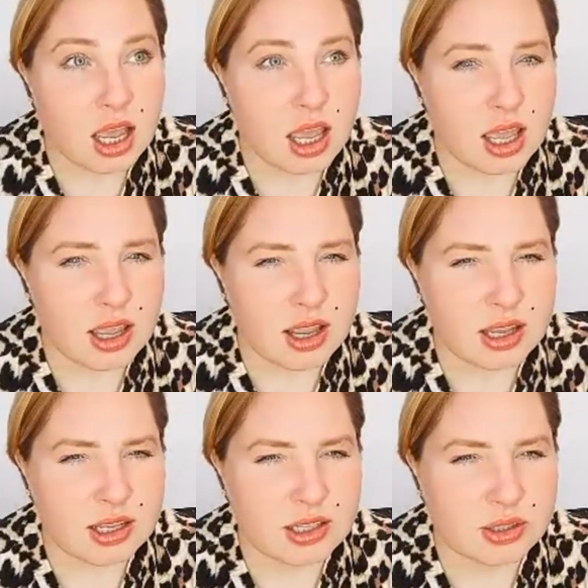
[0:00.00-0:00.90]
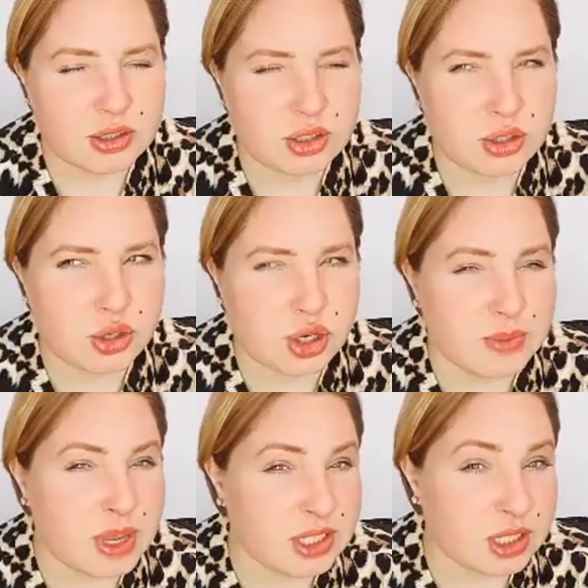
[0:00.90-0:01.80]
3
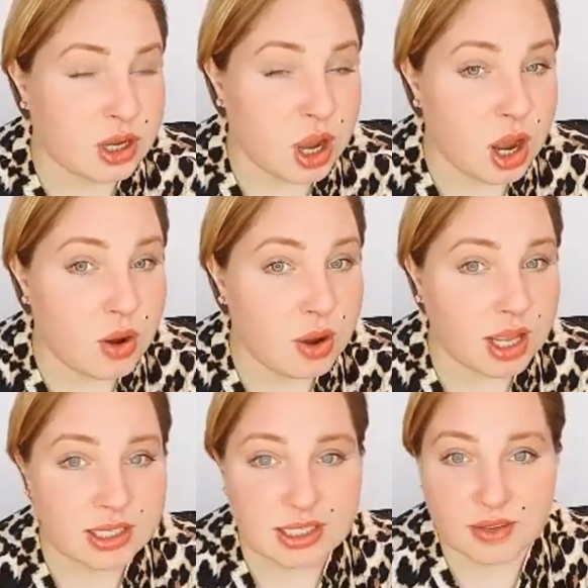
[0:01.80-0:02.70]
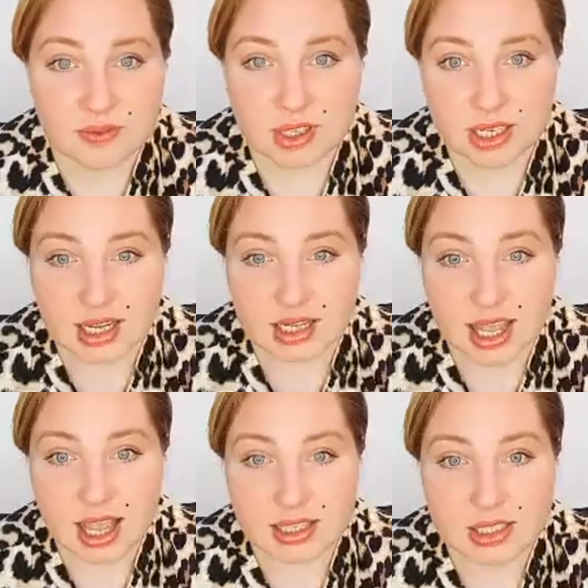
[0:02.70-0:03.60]
months ago, at something like
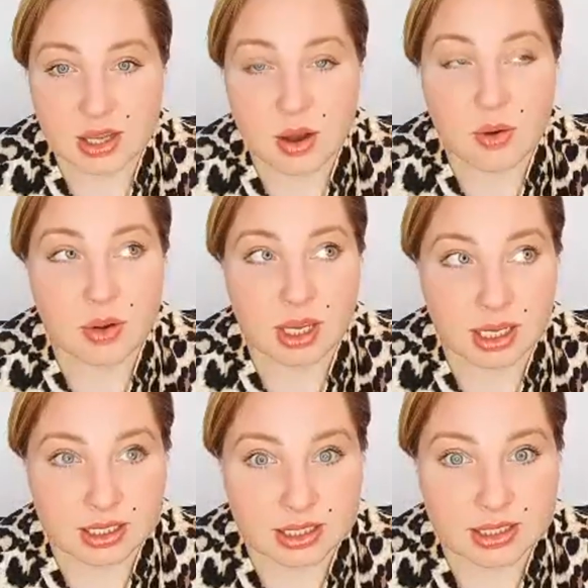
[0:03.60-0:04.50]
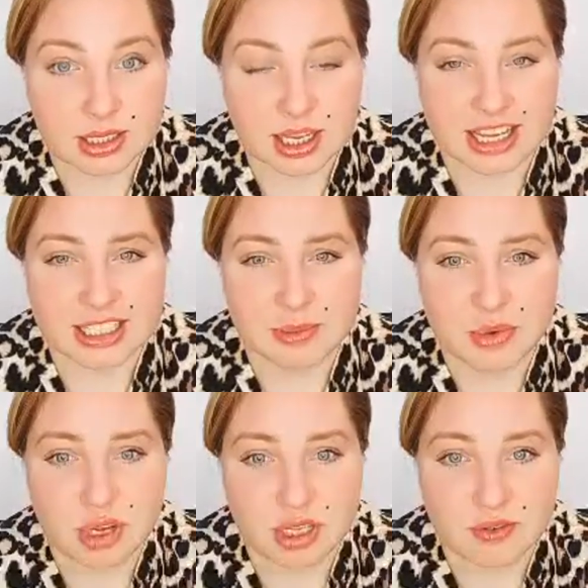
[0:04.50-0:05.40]
that. So it's
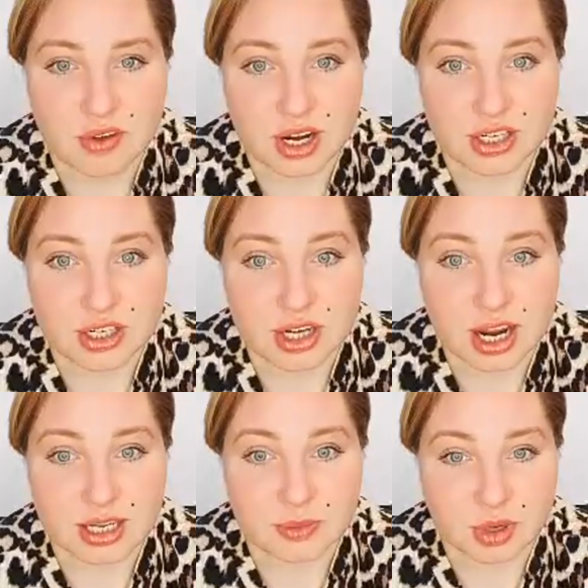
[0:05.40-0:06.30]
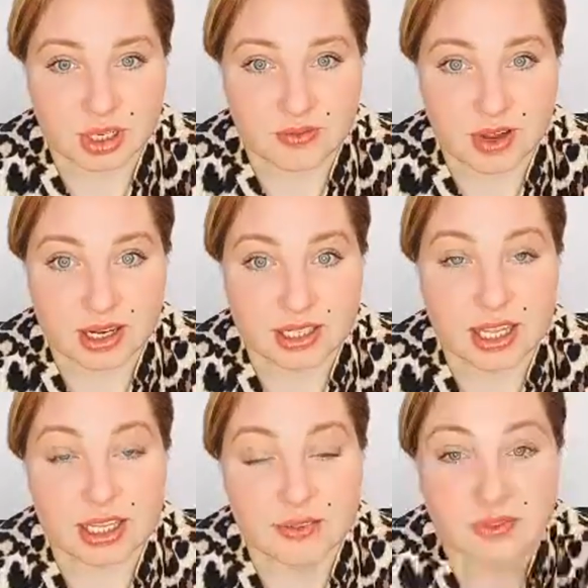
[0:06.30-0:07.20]
pretty fresh and pretty valid.
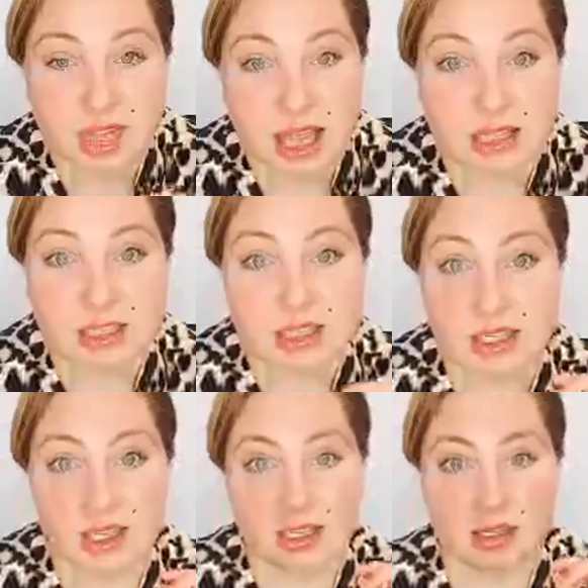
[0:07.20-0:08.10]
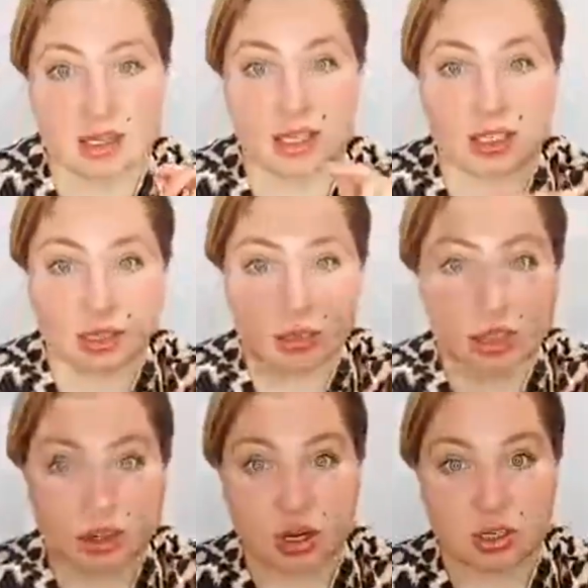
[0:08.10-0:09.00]
And if that's like your
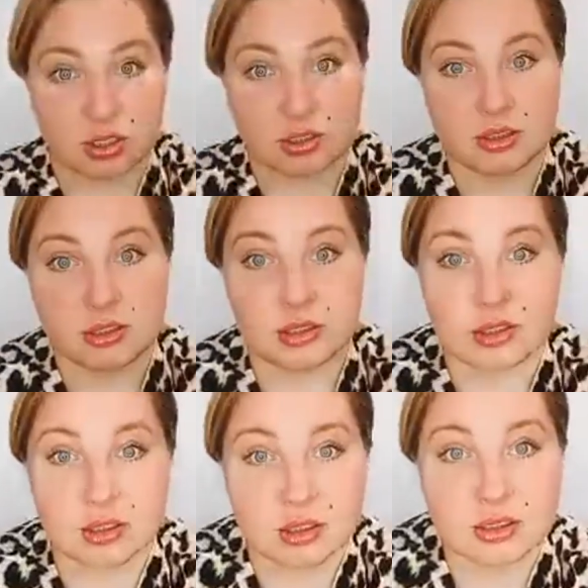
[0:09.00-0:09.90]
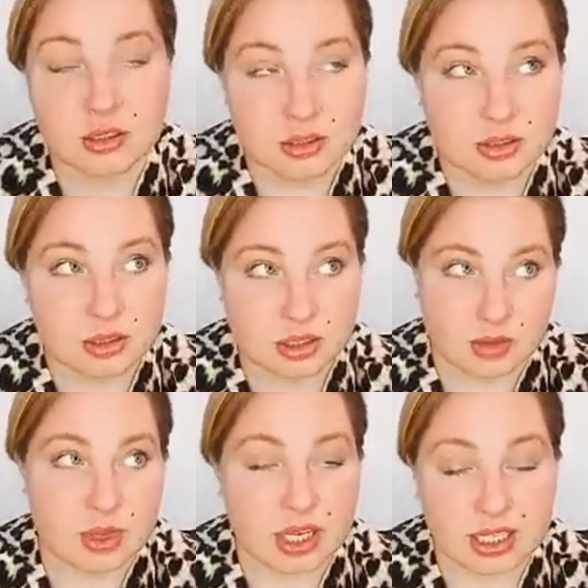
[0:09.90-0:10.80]
struggle,
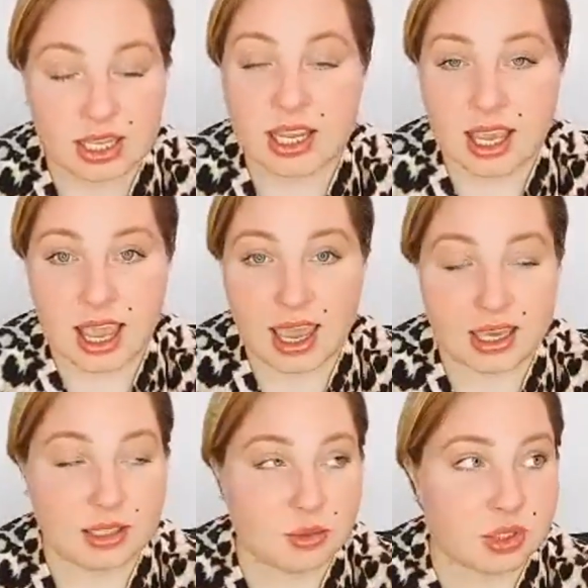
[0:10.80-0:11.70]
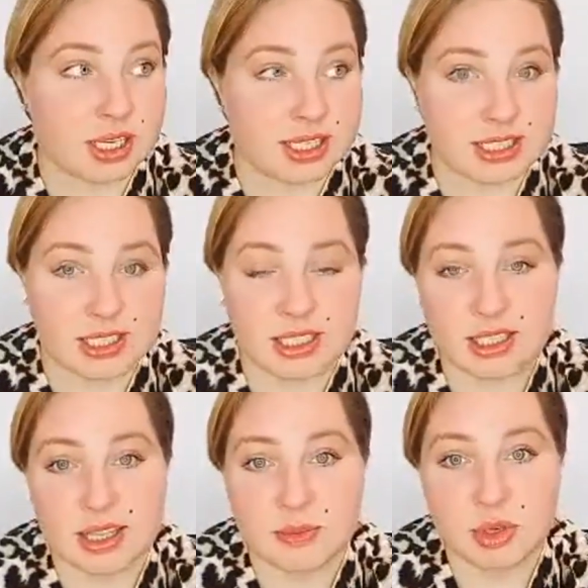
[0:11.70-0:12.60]
oh my god, I hate what I see
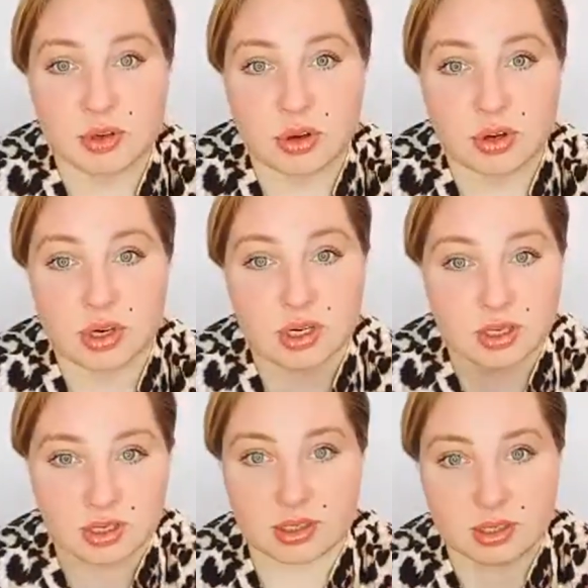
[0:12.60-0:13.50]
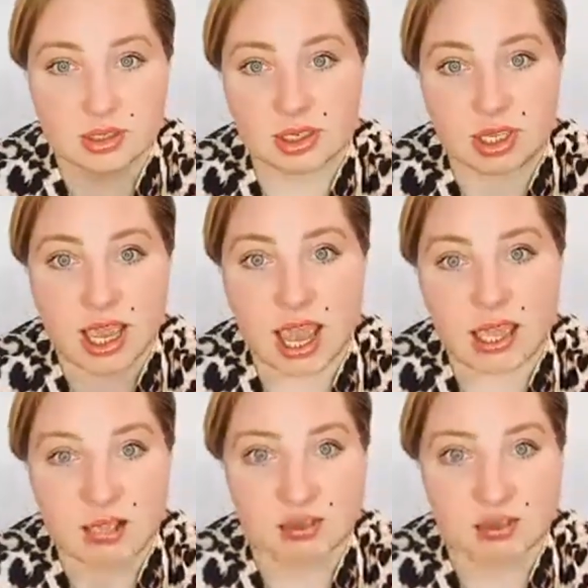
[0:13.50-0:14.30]
in the mirror. Yeah,